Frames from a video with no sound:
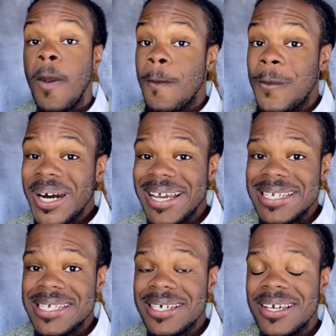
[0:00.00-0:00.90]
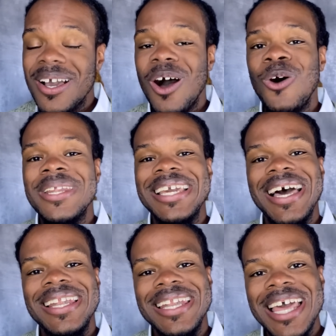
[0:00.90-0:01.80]
but only
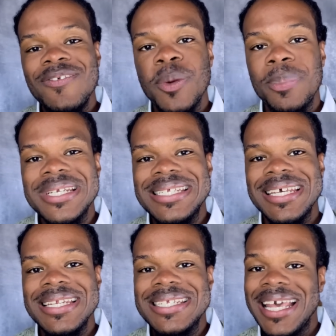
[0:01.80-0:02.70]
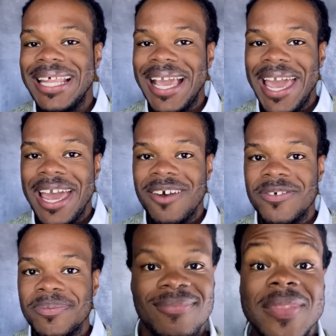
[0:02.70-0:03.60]
eleven percent say they have.
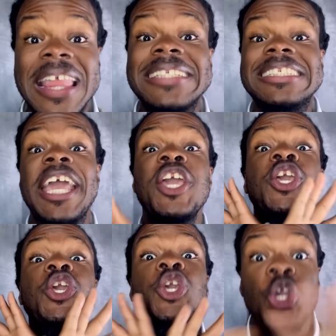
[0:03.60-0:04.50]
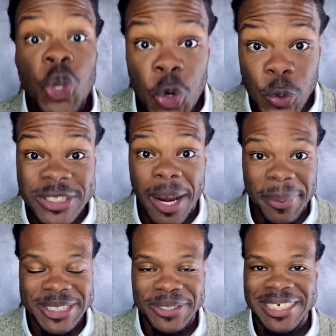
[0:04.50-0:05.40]
That's a huge
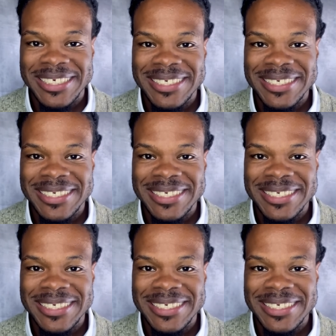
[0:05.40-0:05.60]
opportunity.